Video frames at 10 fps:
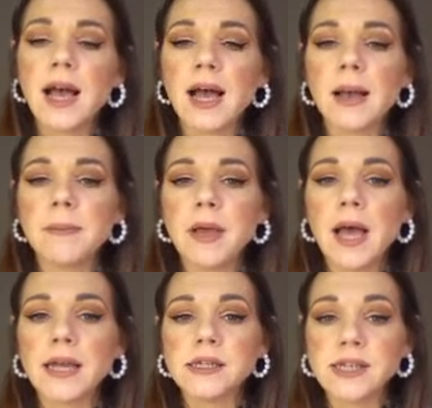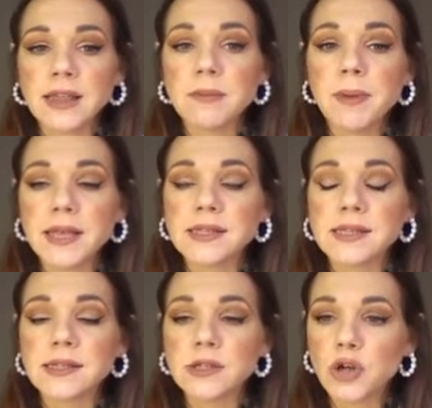and get the
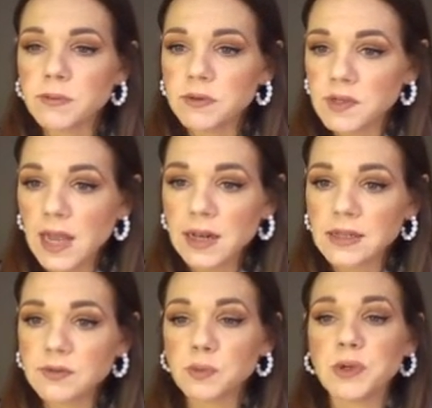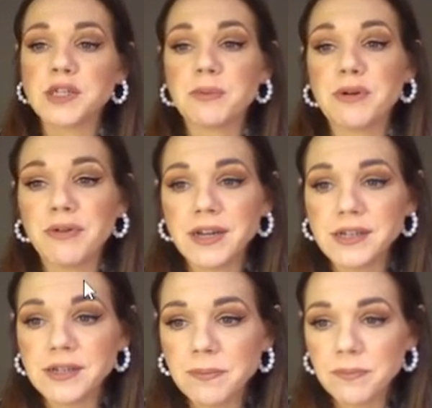basics in terms of sandals for spring summer
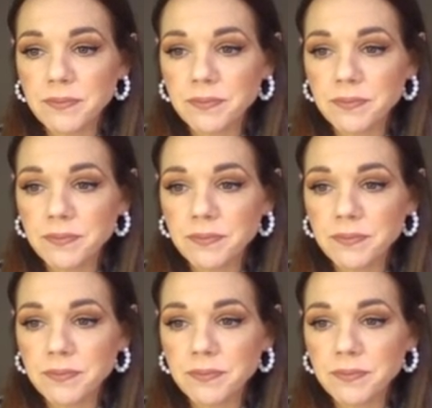right.